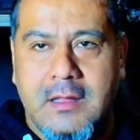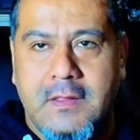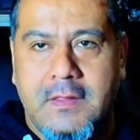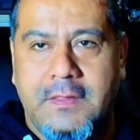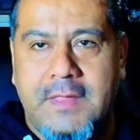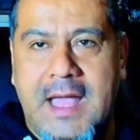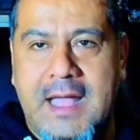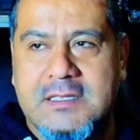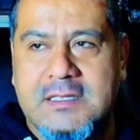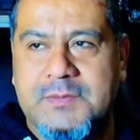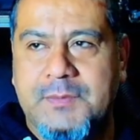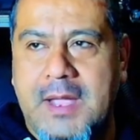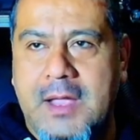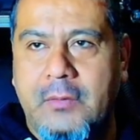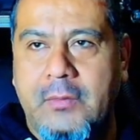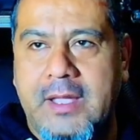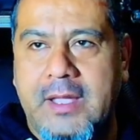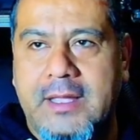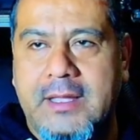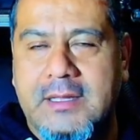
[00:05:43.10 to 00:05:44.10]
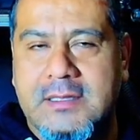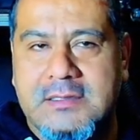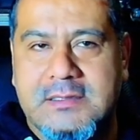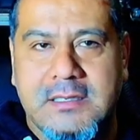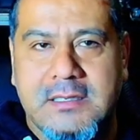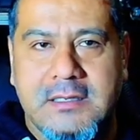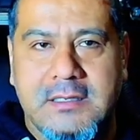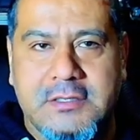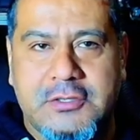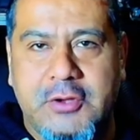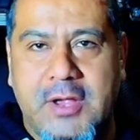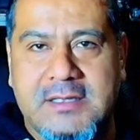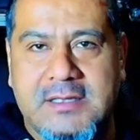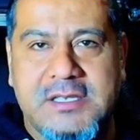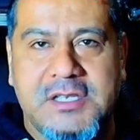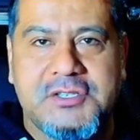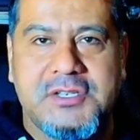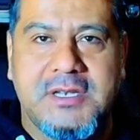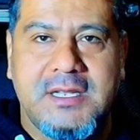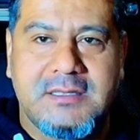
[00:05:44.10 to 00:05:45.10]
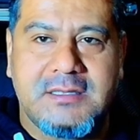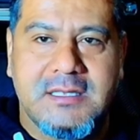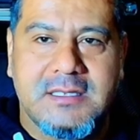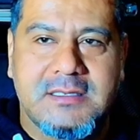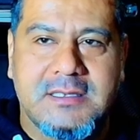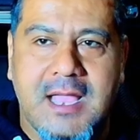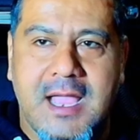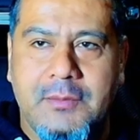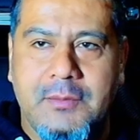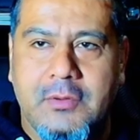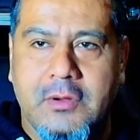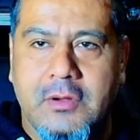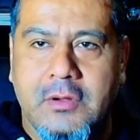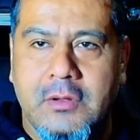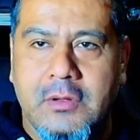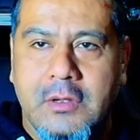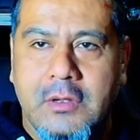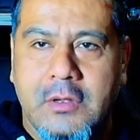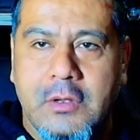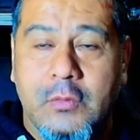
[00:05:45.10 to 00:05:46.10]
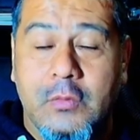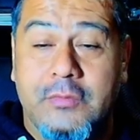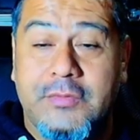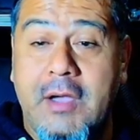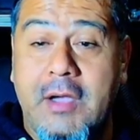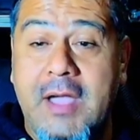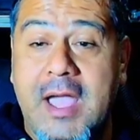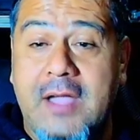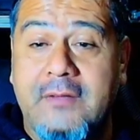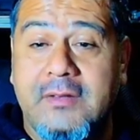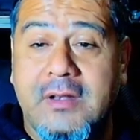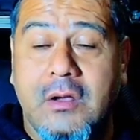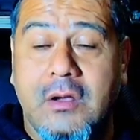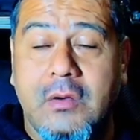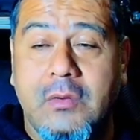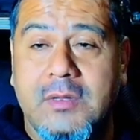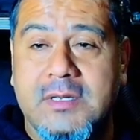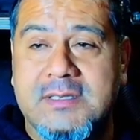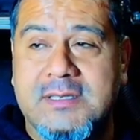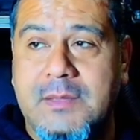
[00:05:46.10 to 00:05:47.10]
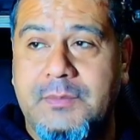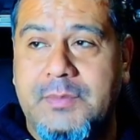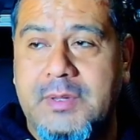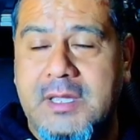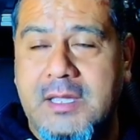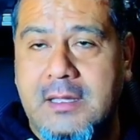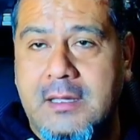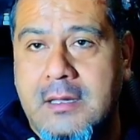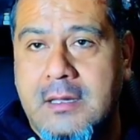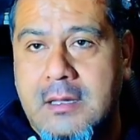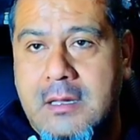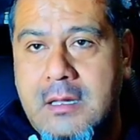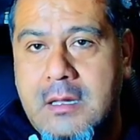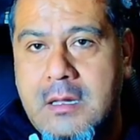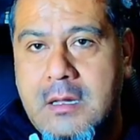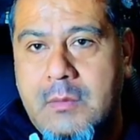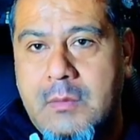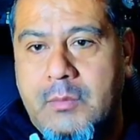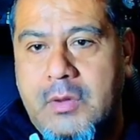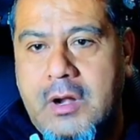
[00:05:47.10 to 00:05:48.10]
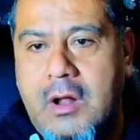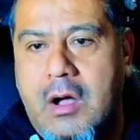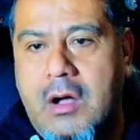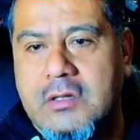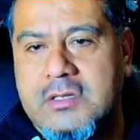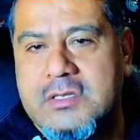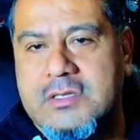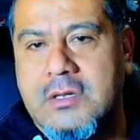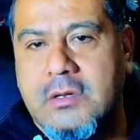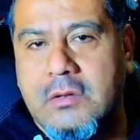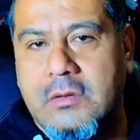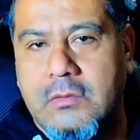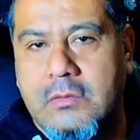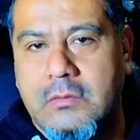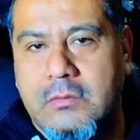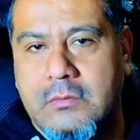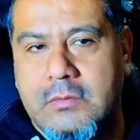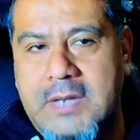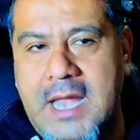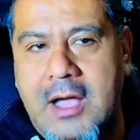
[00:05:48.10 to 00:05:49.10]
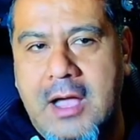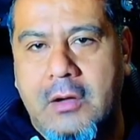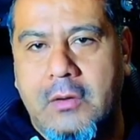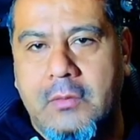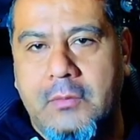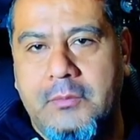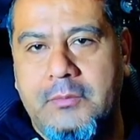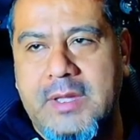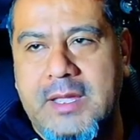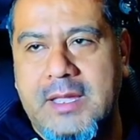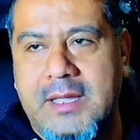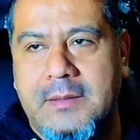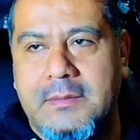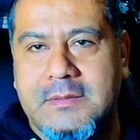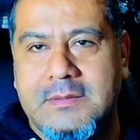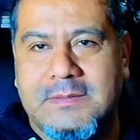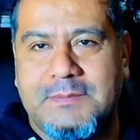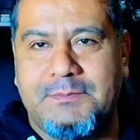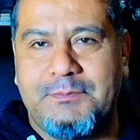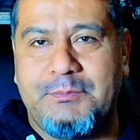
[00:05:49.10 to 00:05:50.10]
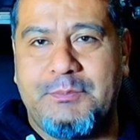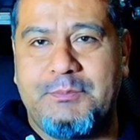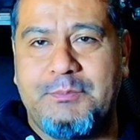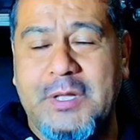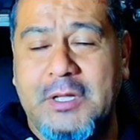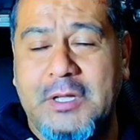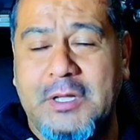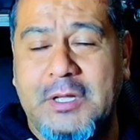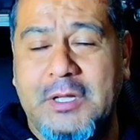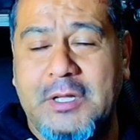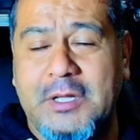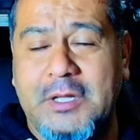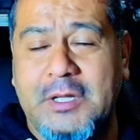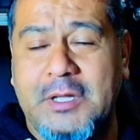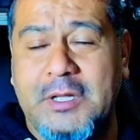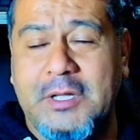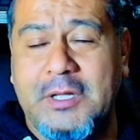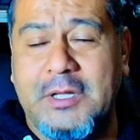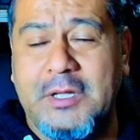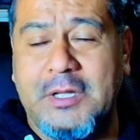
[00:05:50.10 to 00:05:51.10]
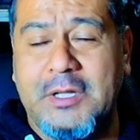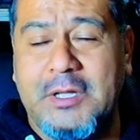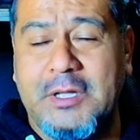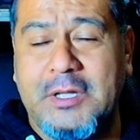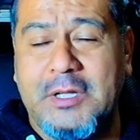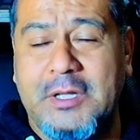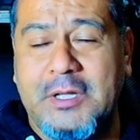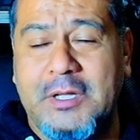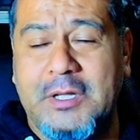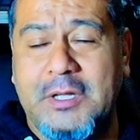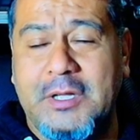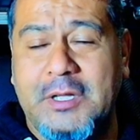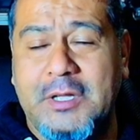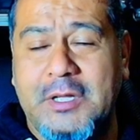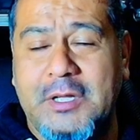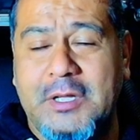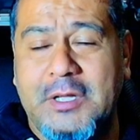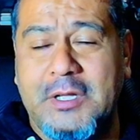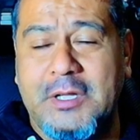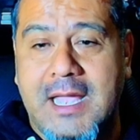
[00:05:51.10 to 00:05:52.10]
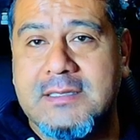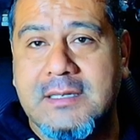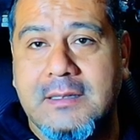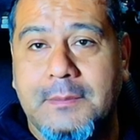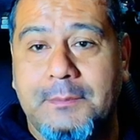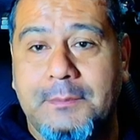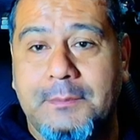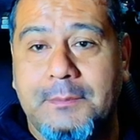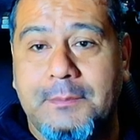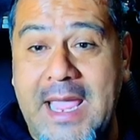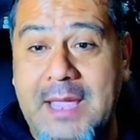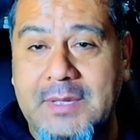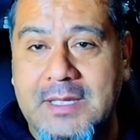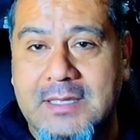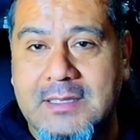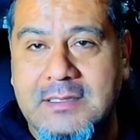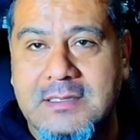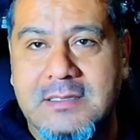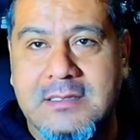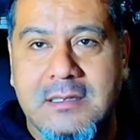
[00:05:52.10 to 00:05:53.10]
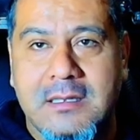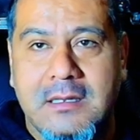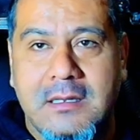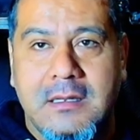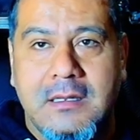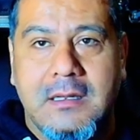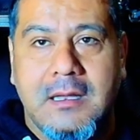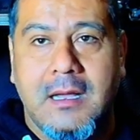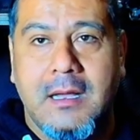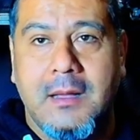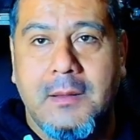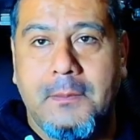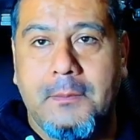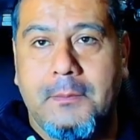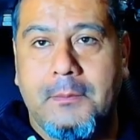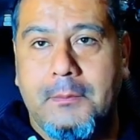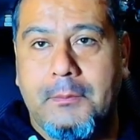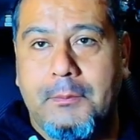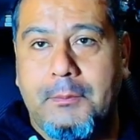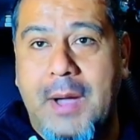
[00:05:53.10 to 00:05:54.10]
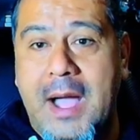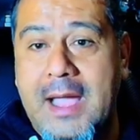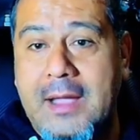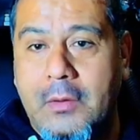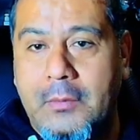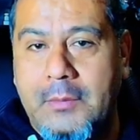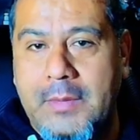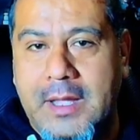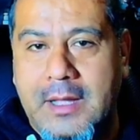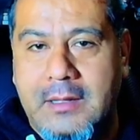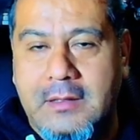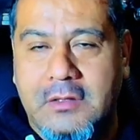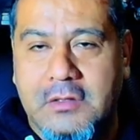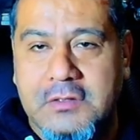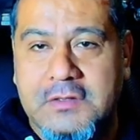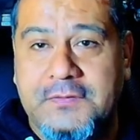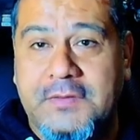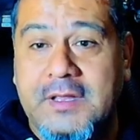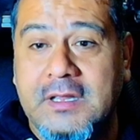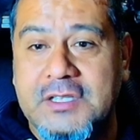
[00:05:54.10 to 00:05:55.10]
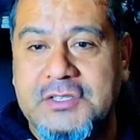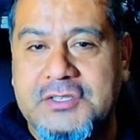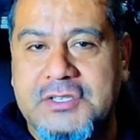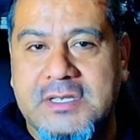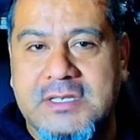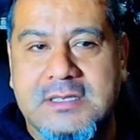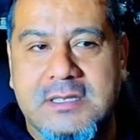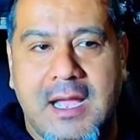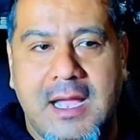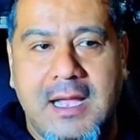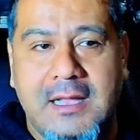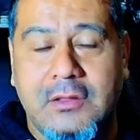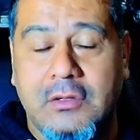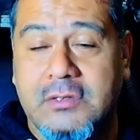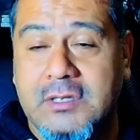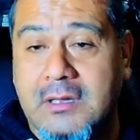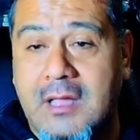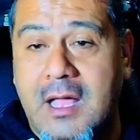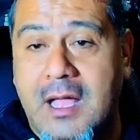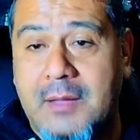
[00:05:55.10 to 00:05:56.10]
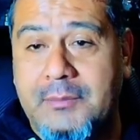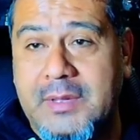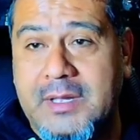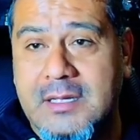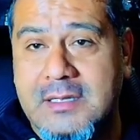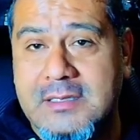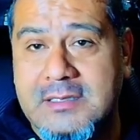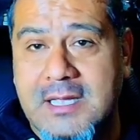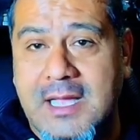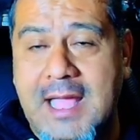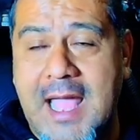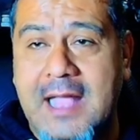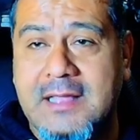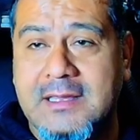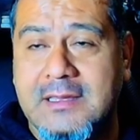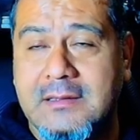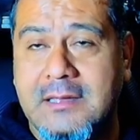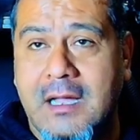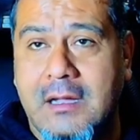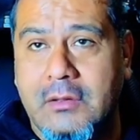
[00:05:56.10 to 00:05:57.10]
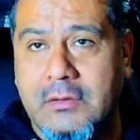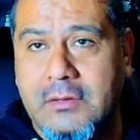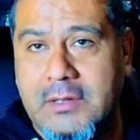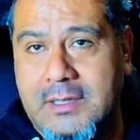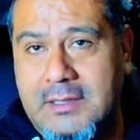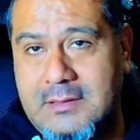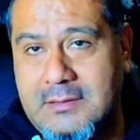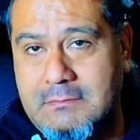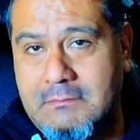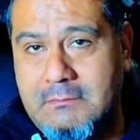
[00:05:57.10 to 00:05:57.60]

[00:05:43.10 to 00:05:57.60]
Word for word: that's my way into transition into cyber without having an OSCP, but also now me building on my skills and going into payments, um, biomed, those villages, I learned a lot because that had not only